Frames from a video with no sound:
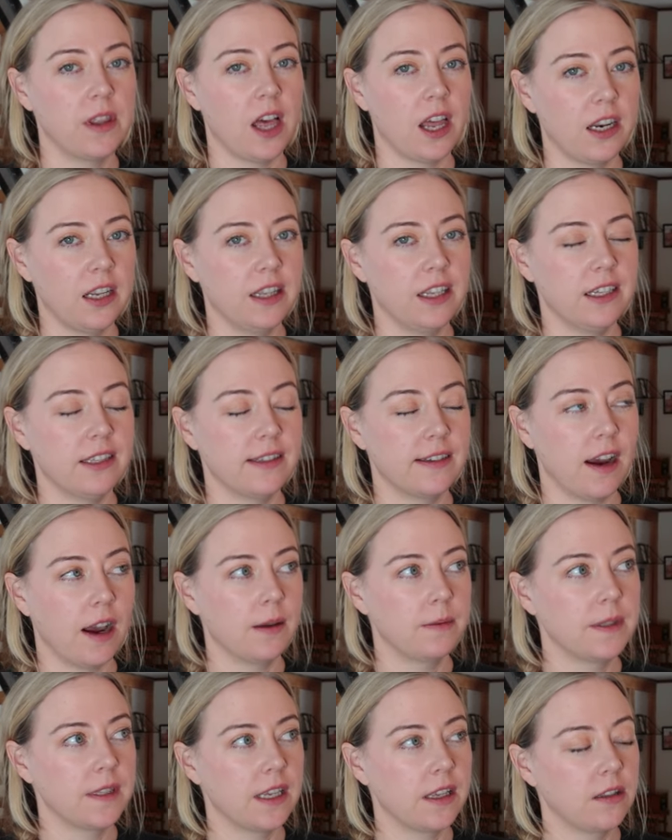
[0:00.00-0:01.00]
a lot of these
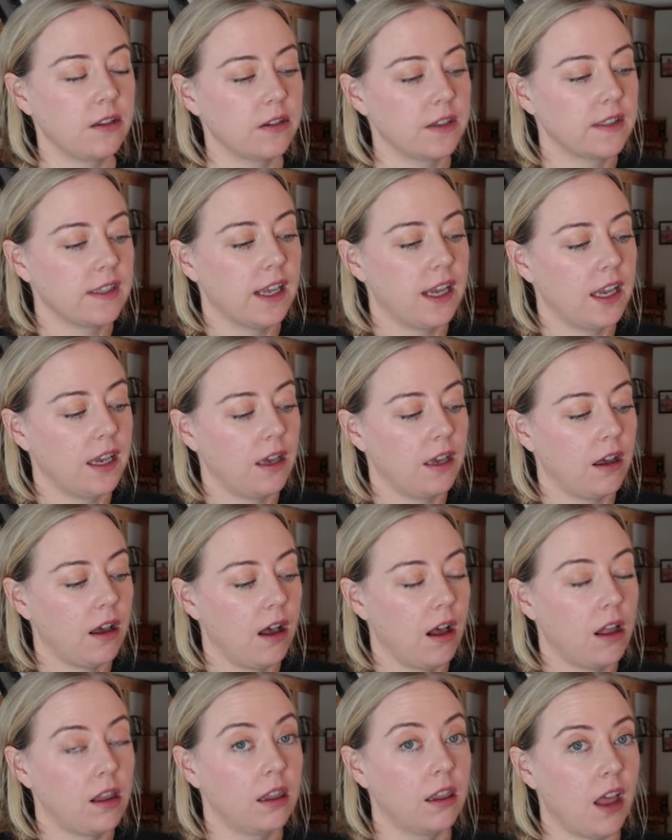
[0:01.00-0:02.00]
stops, it looks like
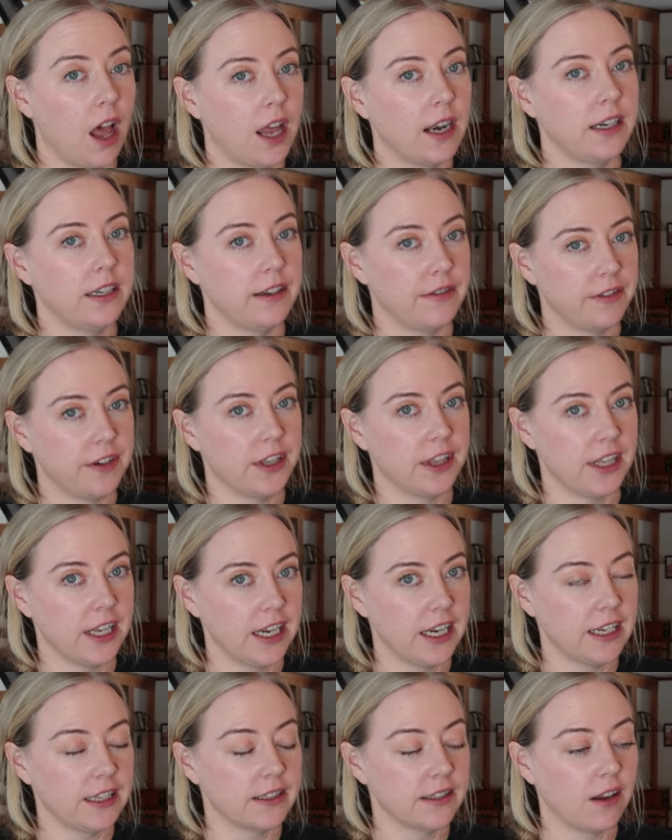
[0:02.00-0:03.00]
a lot of different
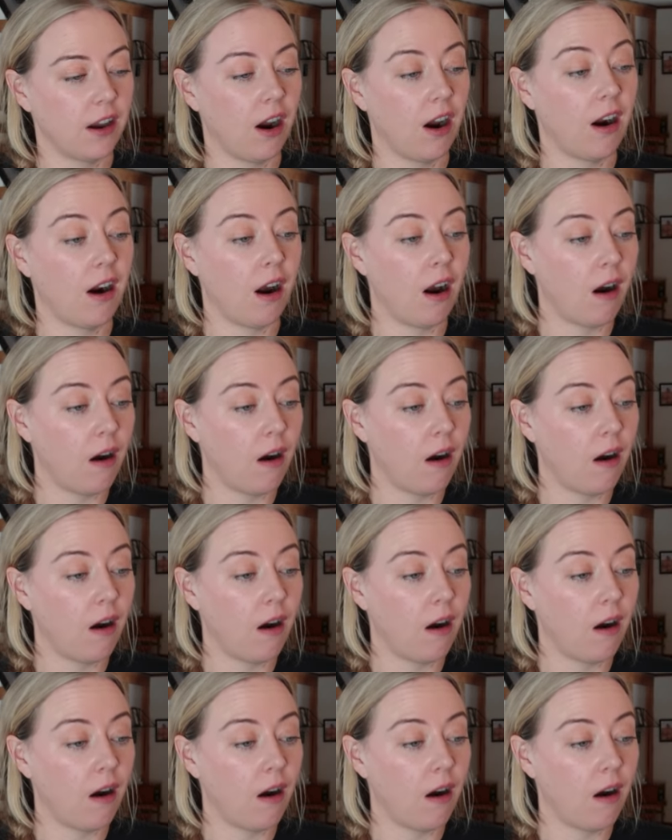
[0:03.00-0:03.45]
things are